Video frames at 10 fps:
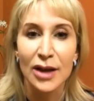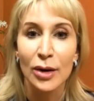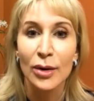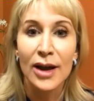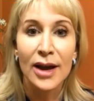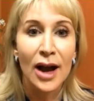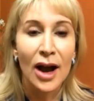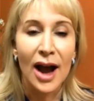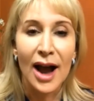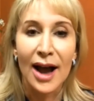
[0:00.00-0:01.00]
So
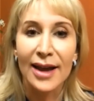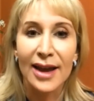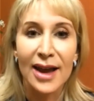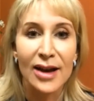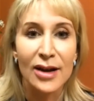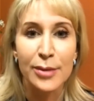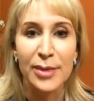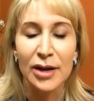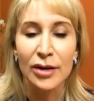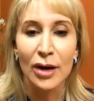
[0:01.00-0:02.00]
I
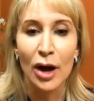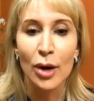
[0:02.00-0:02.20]
mean,